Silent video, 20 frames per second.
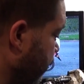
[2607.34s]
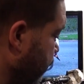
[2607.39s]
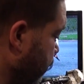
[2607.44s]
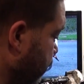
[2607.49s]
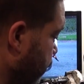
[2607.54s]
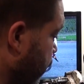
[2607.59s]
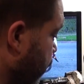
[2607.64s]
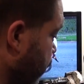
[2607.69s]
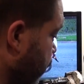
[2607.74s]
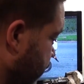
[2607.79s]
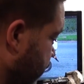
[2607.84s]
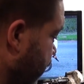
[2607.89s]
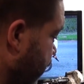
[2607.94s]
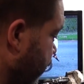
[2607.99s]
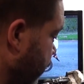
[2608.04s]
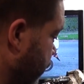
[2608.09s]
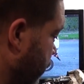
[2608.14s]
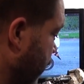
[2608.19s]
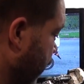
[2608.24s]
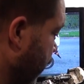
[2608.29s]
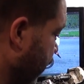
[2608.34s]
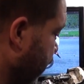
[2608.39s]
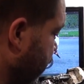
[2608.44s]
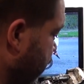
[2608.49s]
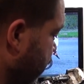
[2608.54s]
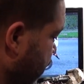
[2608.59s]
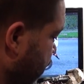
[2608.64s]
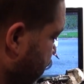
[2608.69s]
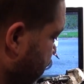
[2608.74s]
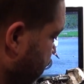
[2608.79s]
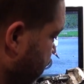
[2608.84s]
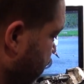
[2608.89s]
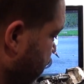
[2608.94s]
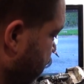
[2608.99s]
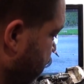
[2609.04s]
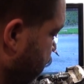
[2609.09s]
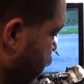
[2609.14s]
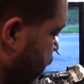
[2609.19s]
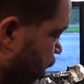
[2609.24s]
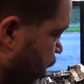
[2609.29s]
um, because they're a Mini.
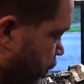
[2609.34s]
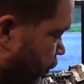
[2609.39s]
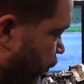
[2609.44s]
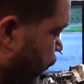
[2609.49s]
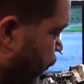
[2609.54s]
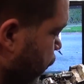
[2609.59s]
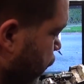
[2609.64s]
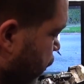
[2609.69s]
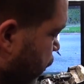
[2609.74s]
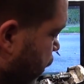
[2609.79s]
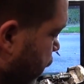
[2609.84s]
Same Ford